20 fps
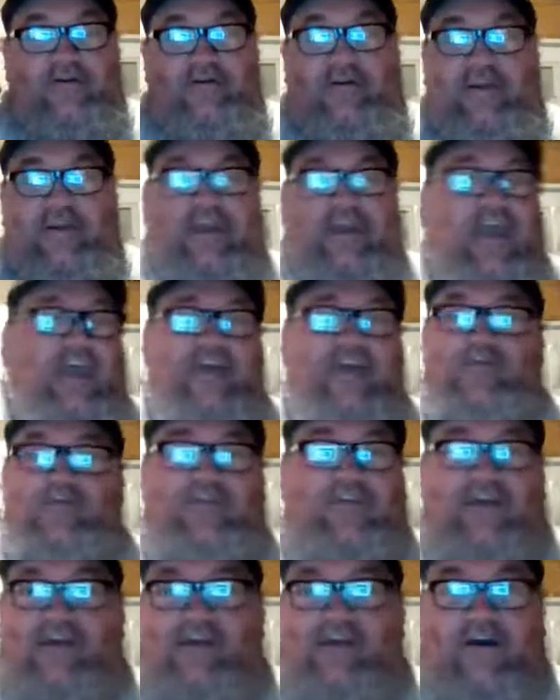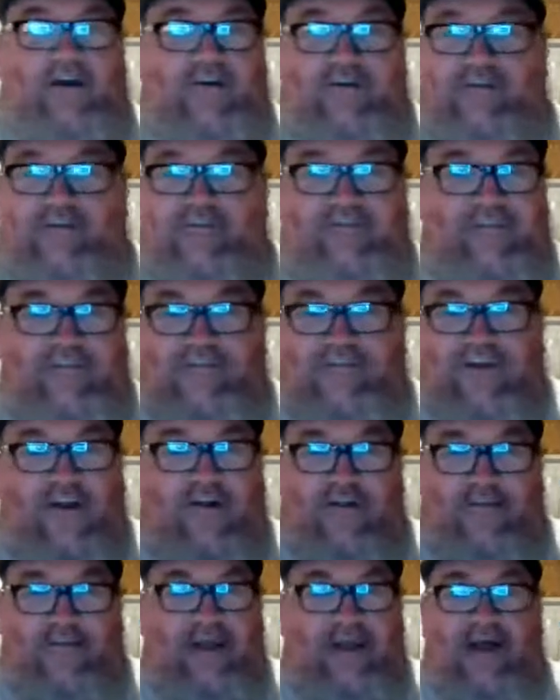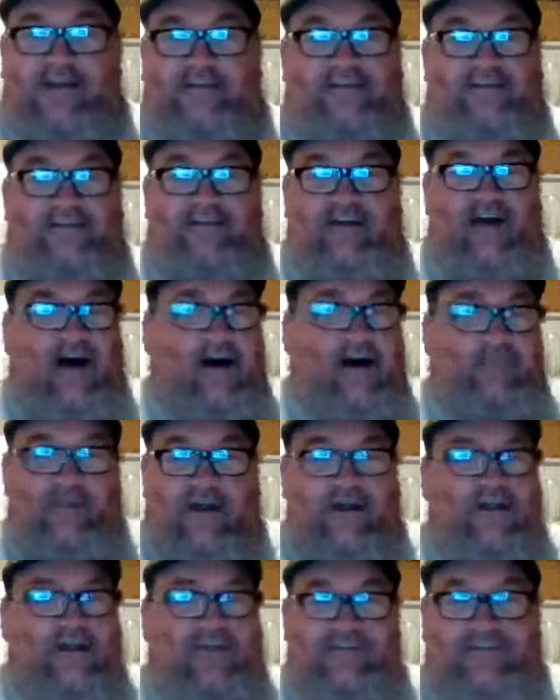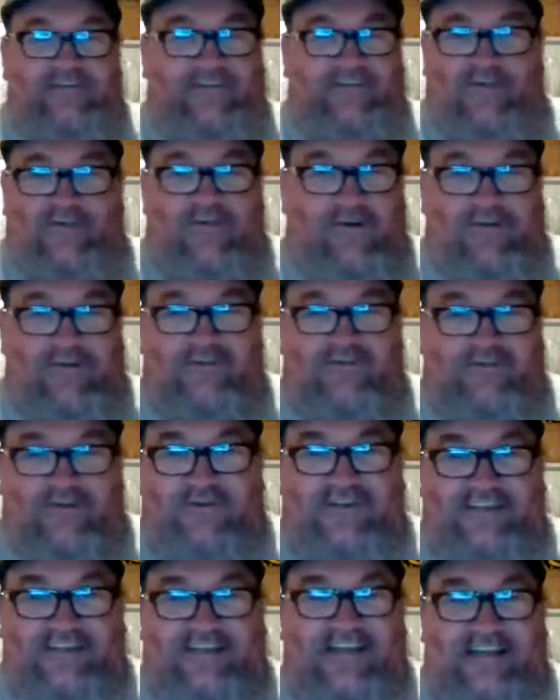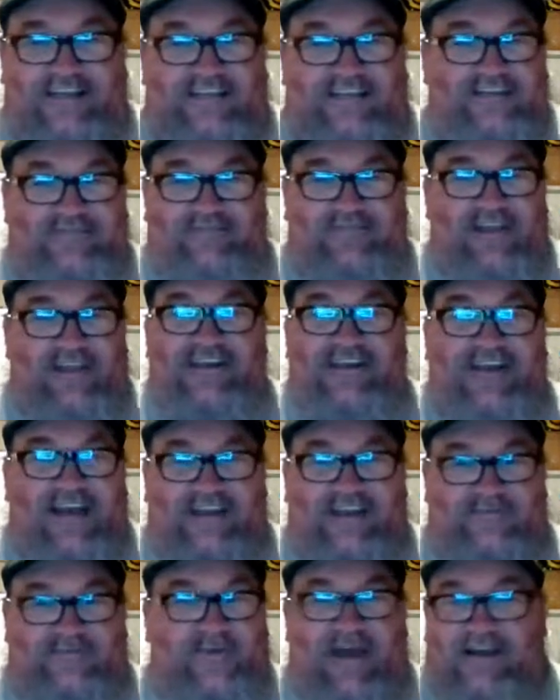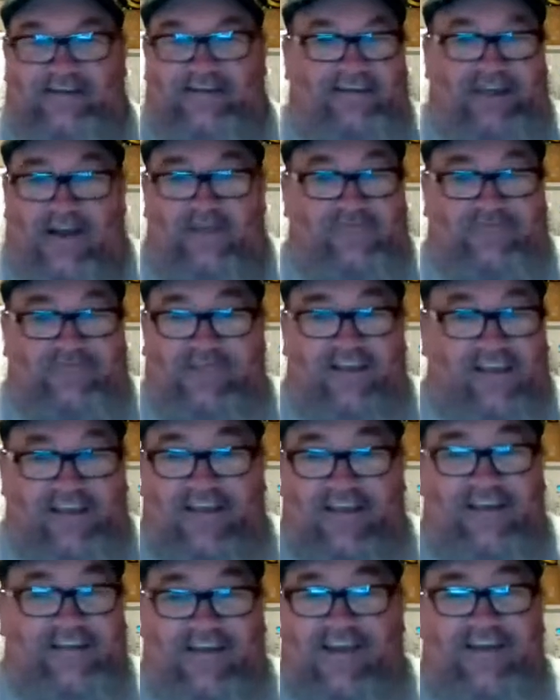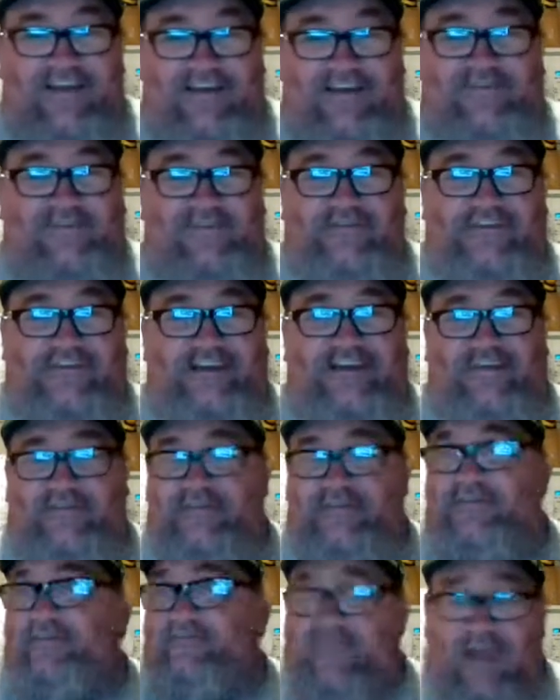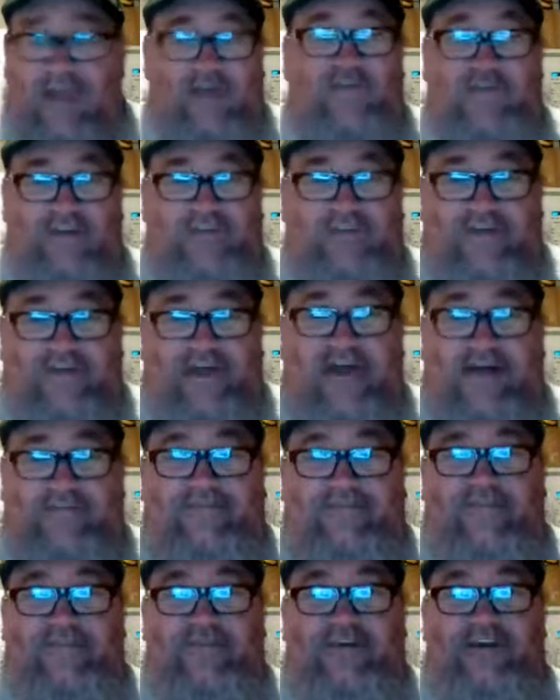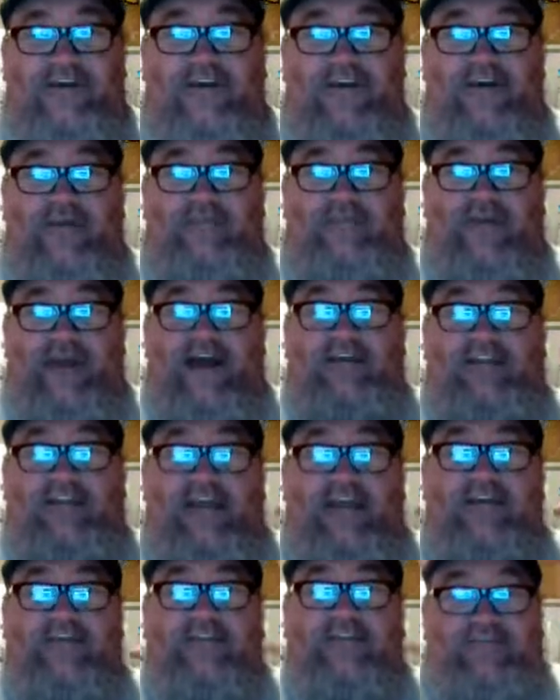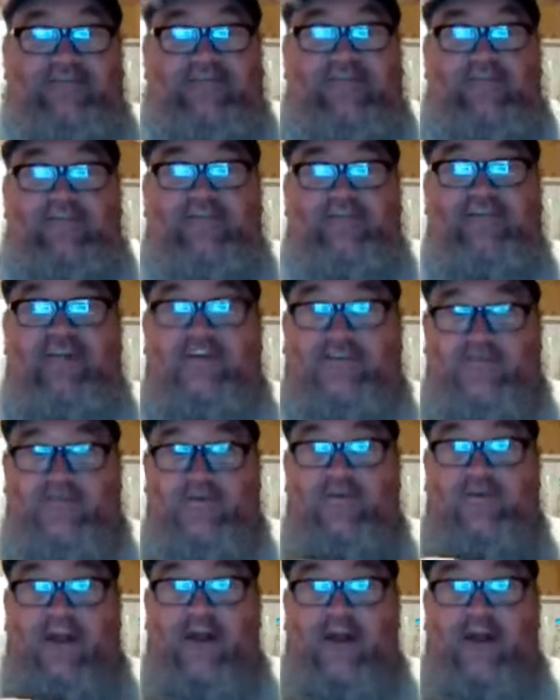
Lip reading: It came with like $150 mask. It looks like one of those old sex latex masks. I don't really like the idea of using it. I will if I have to, but the Mrs.